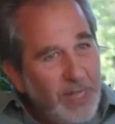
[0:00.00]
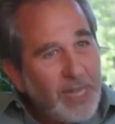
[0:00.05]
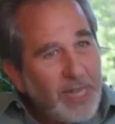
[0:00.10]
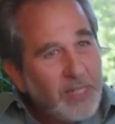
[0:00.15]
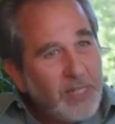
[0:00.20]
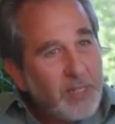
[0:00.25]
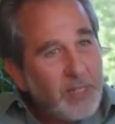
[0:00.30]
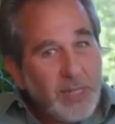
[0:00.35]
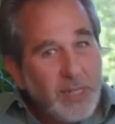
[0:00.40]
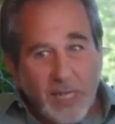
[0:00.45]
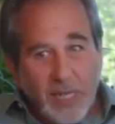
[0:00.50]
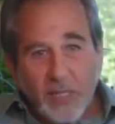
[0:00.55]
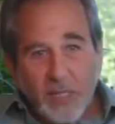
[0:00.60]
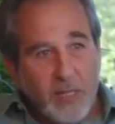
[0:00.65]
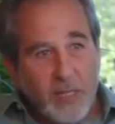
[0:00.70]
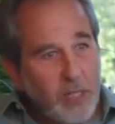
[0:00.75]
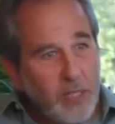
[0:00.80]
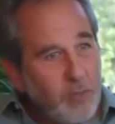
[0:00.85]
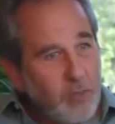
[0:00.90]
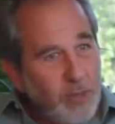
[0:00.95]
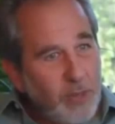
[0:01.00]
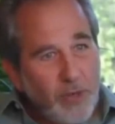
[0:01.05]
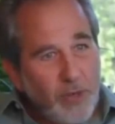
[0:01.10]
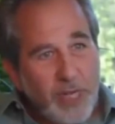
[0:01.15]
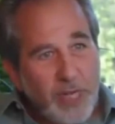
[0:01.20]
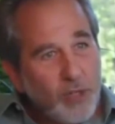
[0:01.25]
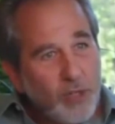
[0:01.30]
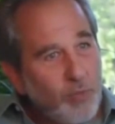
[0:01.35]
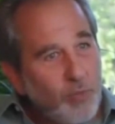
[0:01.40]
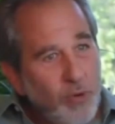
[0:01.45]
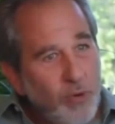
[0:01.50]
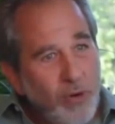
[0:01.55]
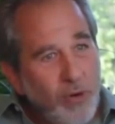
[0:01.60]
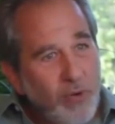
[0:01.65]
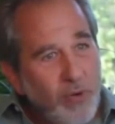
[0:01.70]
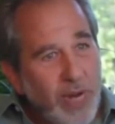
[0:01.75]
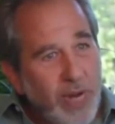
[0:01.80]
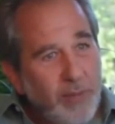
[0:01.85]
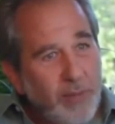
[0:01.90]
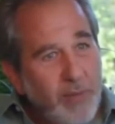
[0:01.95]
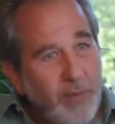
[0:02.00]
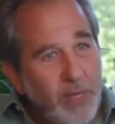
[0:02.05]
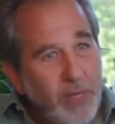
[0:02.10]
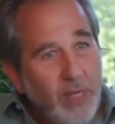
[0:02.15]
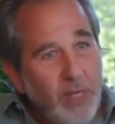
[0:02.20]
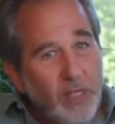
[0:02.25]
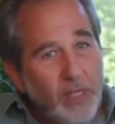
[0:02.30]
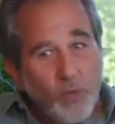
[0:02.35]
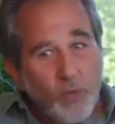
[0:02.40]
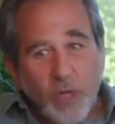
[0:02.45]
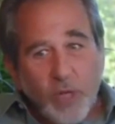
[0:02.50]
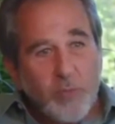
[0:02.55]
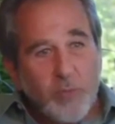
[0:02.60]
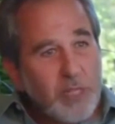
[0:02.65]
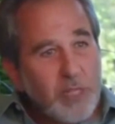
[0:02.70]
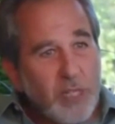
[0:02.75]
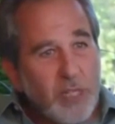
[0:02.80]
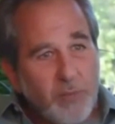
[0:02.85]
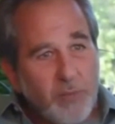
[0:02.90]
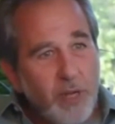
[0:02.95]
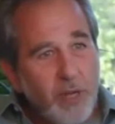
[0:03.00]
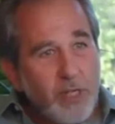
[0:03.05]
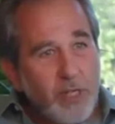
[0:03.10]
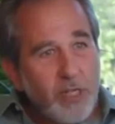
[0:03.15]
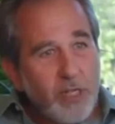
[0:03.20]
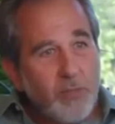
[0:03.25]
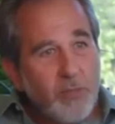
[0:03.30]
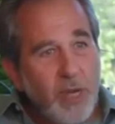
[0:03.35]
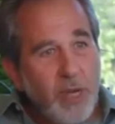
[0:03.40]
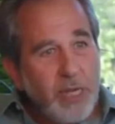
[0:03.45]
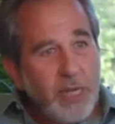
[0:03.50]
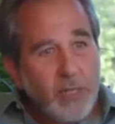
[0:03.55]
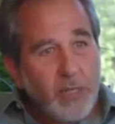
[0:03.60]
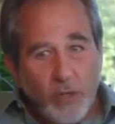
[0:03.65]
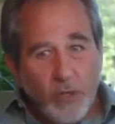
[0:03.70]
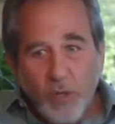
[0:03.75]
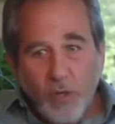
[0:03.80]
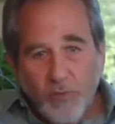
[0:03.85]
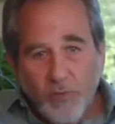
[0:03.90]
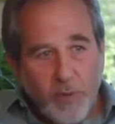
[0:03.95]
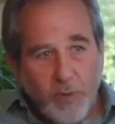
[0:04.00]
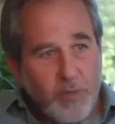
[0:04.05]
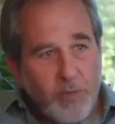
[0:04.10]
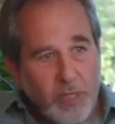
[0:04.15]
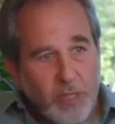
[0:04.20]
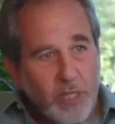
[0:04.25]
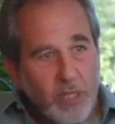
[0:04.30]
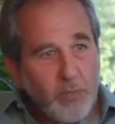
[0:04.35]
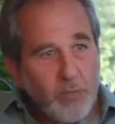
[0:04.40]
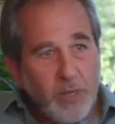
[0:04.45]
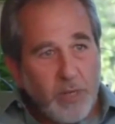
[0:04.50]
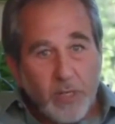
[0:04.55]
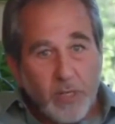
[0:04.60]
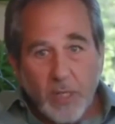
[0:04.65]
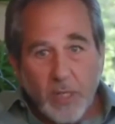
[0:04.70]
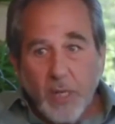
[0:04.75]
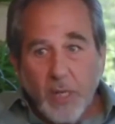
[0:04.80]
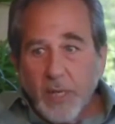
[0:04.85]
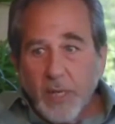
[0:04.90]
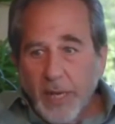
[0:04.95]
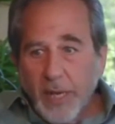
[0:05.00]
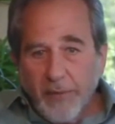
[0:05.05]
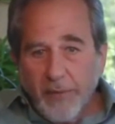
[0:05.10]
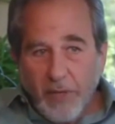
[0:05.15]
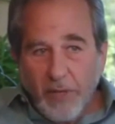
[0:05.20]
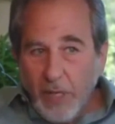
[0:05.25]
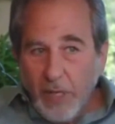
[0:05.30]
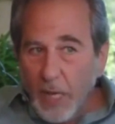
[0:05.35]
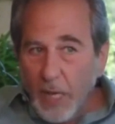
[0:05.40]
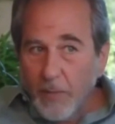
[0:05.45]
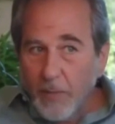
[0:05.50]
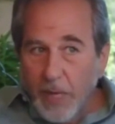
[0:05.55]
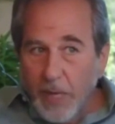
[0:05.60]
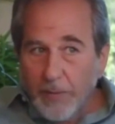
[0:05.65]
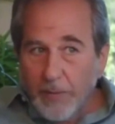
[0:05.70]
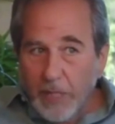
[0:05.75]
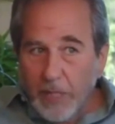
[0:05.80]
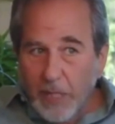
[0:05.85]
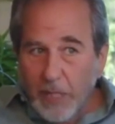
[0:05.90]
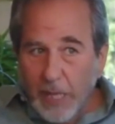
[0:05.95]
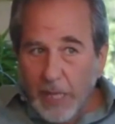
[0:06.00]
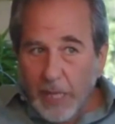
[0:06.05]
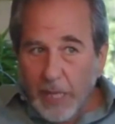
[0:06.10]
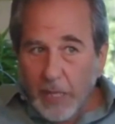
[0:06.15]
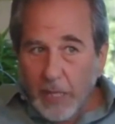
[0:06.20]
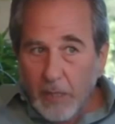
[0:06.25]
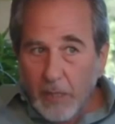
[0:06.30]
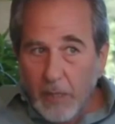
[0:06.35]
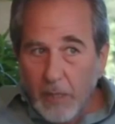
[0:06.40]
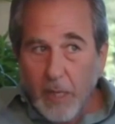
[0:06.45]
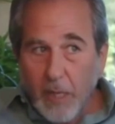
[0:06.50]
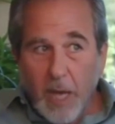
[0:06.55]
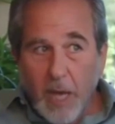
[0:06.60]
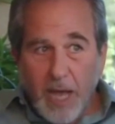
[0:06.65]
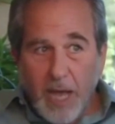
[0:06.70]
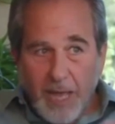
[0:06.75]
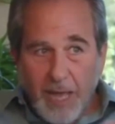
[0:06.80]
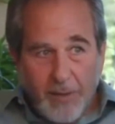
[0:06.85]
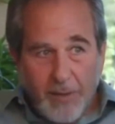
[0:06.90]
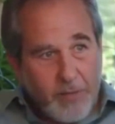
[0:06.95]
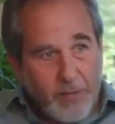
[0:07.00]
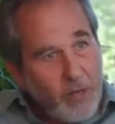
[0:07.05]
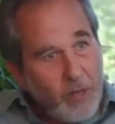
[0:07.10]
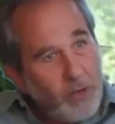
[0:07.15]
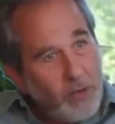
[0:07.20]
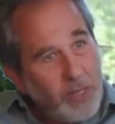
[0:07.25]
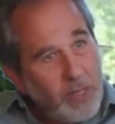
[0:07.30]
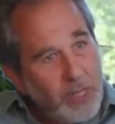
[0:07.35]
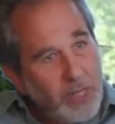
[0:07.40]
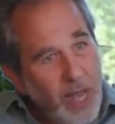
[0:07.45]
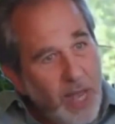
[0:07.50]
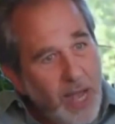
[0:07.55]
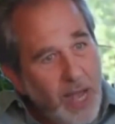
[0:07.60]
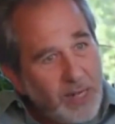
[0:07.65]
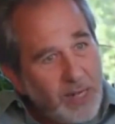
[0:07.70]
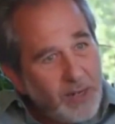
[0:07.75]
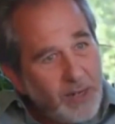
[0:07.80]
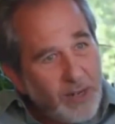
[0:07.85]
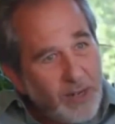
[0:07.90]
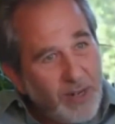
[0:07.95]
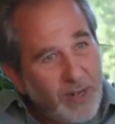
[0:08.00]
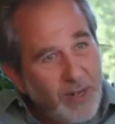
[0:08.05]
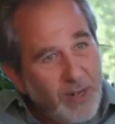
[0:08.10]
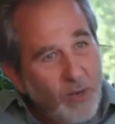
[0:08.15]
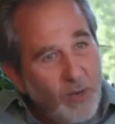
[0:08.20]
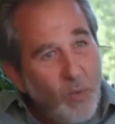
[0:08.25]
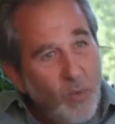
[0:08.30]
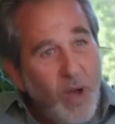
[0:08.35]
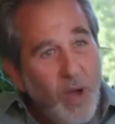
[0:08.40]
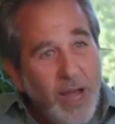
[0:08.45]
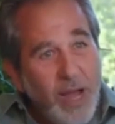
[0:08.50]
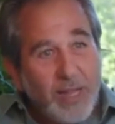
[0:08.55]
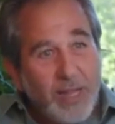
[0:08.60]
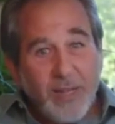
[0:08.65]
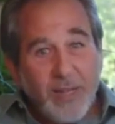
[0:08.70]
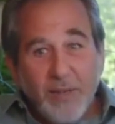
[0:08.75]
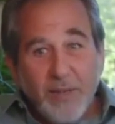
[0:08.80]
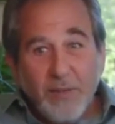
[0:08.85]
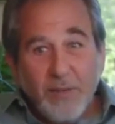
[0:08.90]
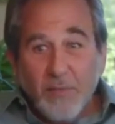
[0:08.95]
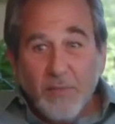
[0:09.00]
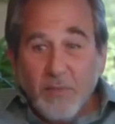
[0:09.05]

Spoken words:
That's an experiential program. So what does my subconscious mind learn from this experience? Every time I'm sick, I have to go to the doctor. Why?